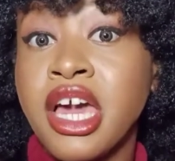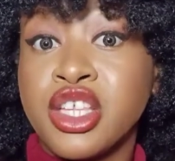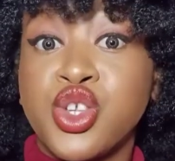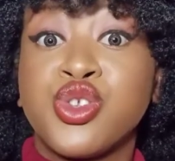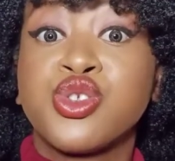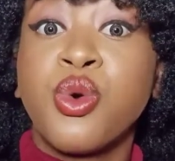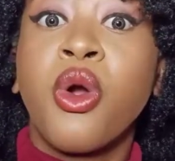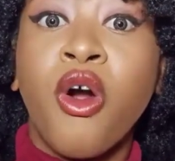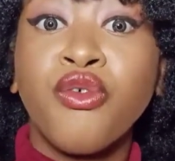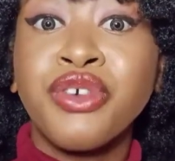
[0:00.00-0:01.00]
It is so
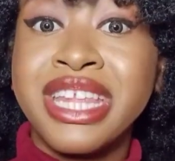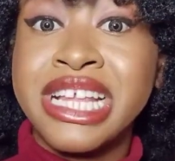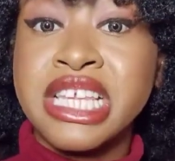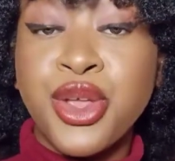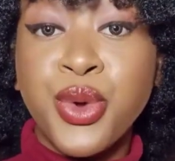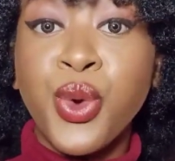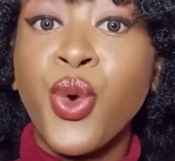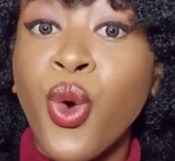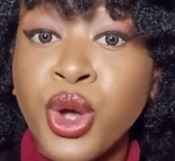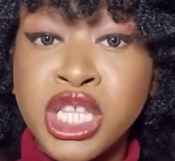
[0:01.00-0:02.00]
convenient and you're
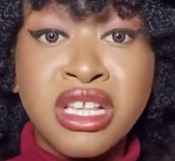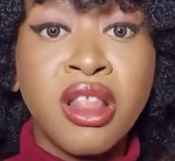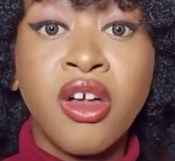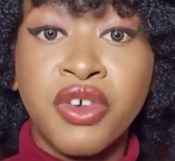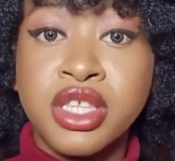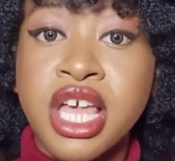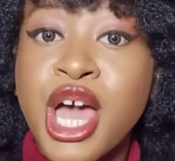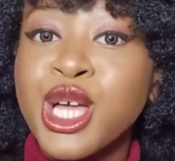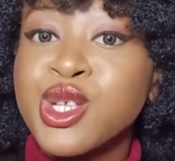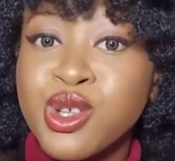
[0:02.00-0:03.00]
going to love it
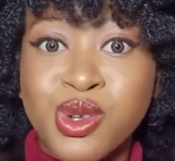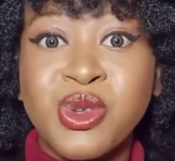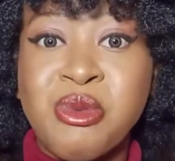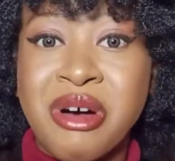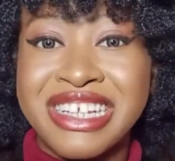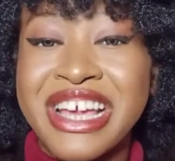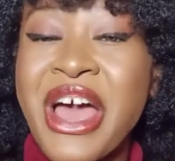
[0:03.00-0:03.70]
so much.